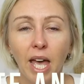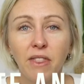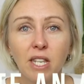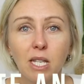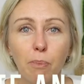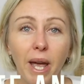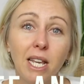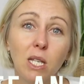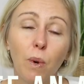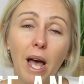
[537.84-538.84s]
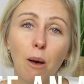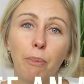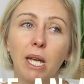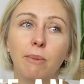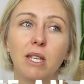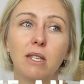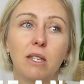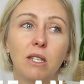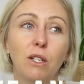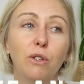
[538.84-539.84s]
And this space where our babies
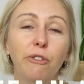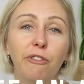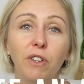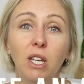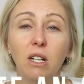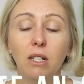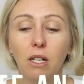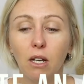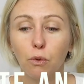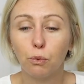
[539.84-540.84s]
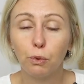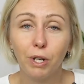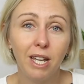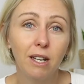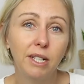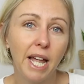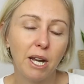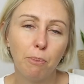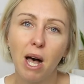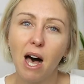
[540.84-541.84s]
still feel real and
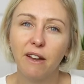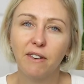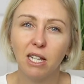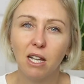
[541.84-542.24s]
a part of our